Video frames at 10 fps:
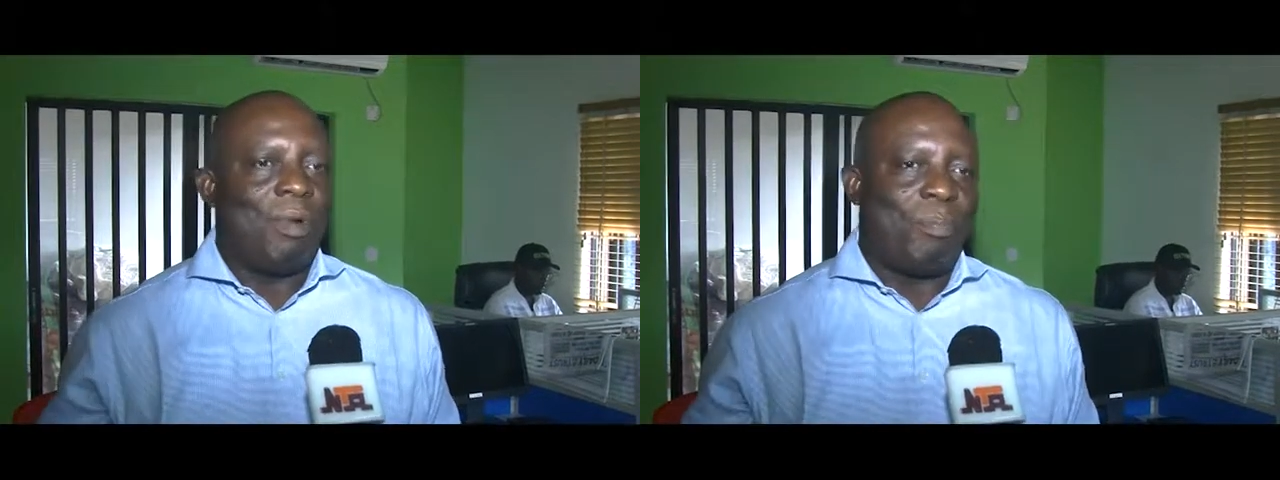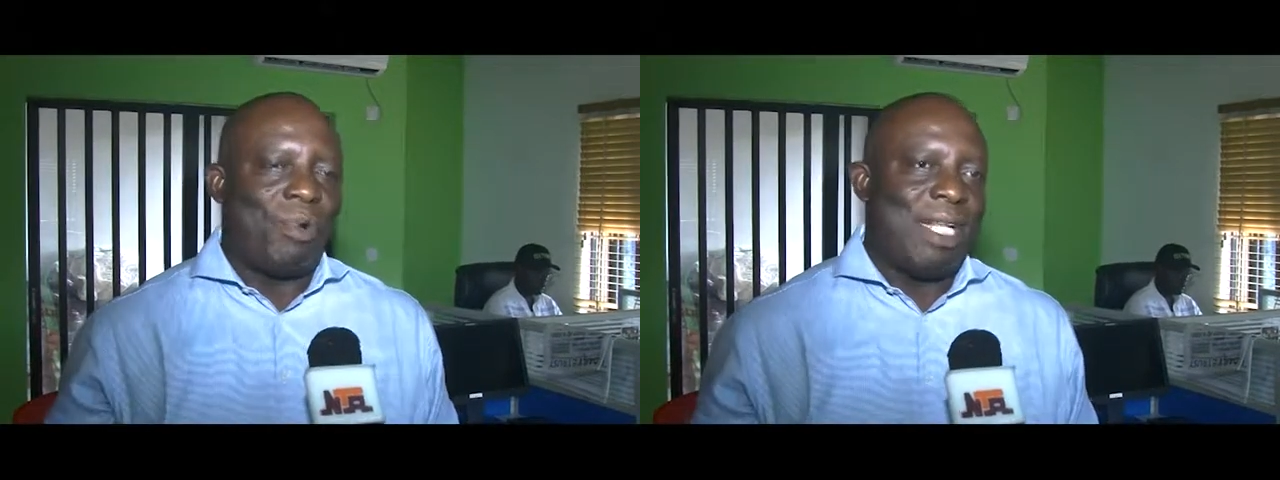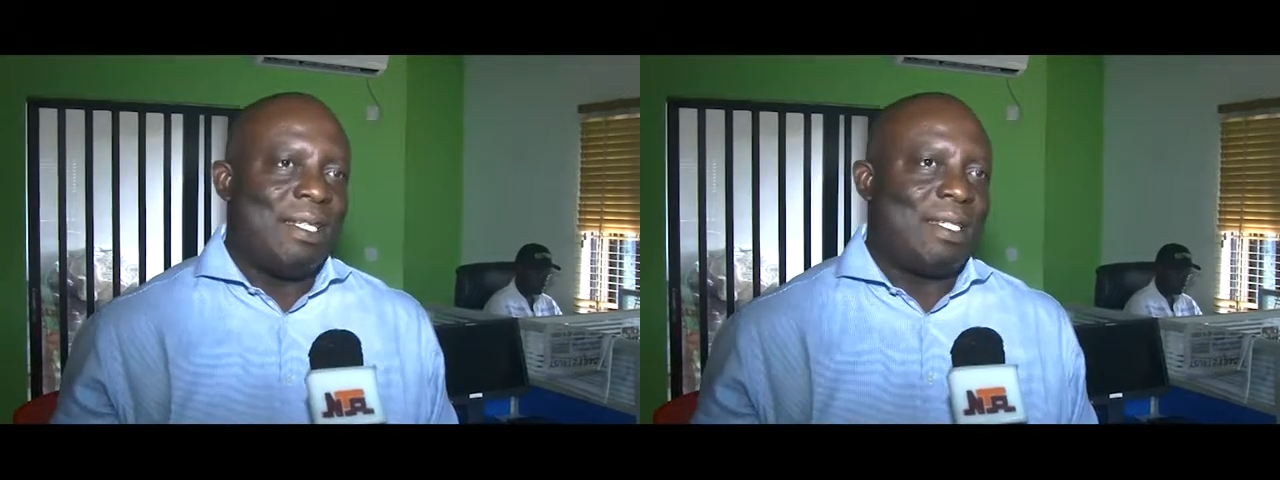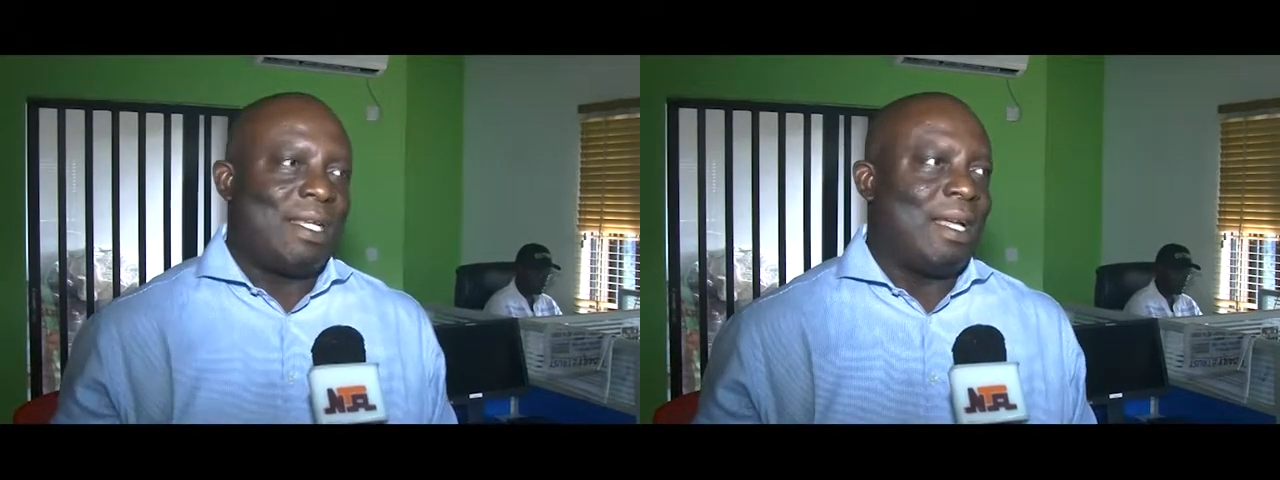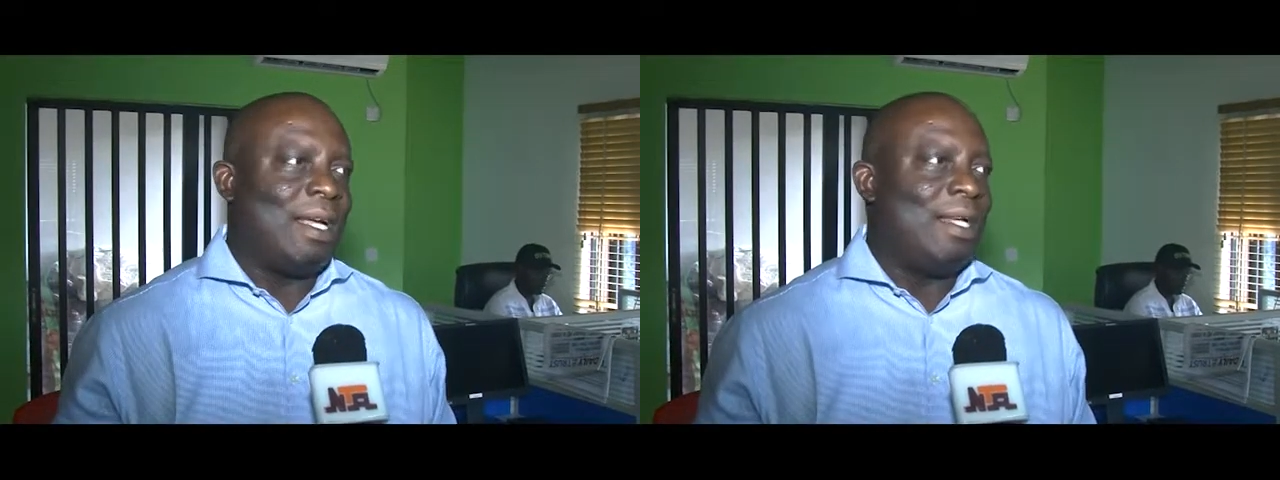
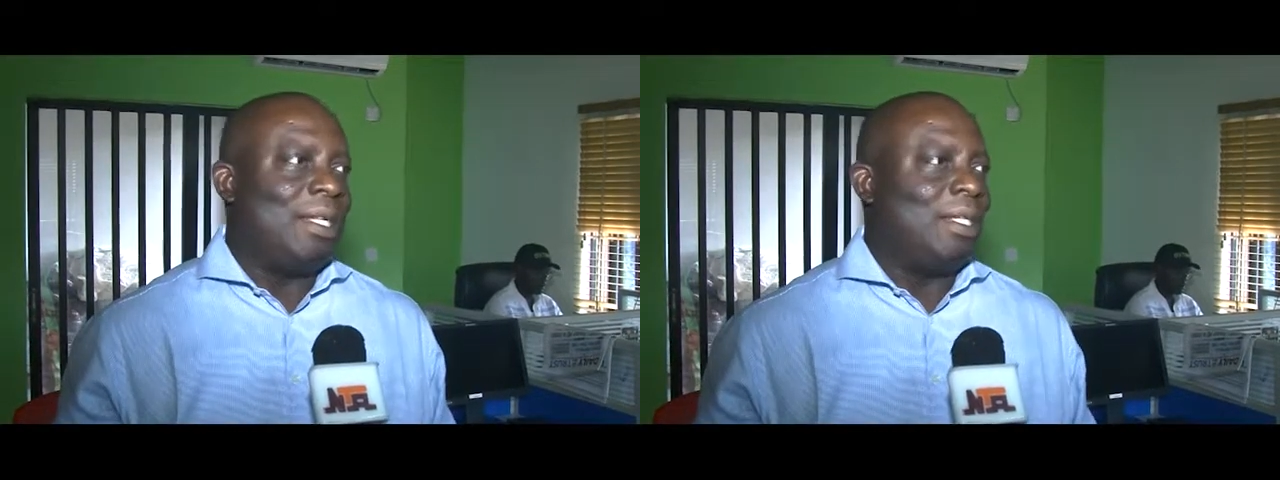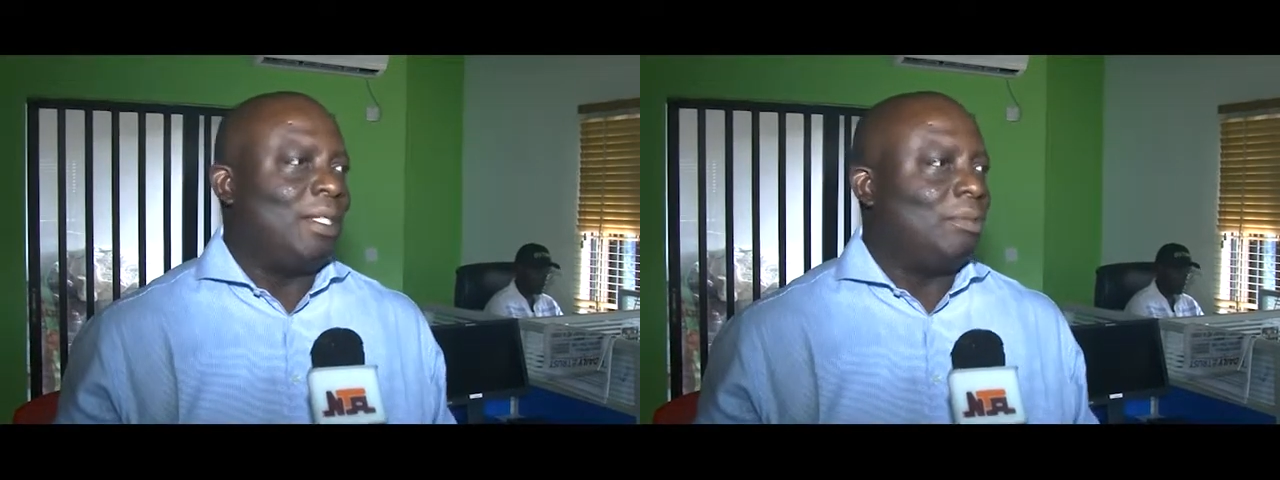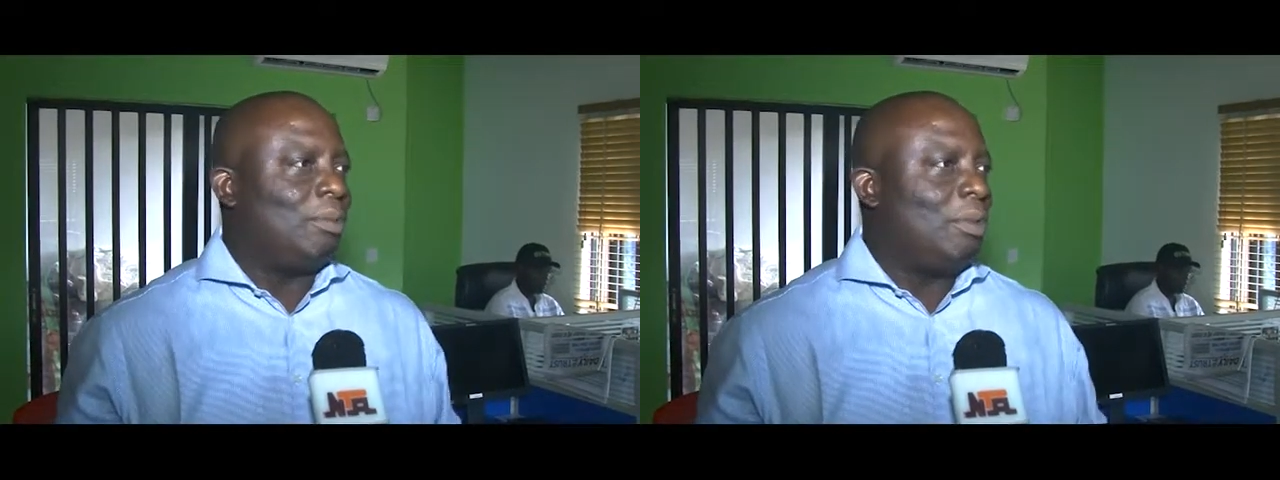Politically,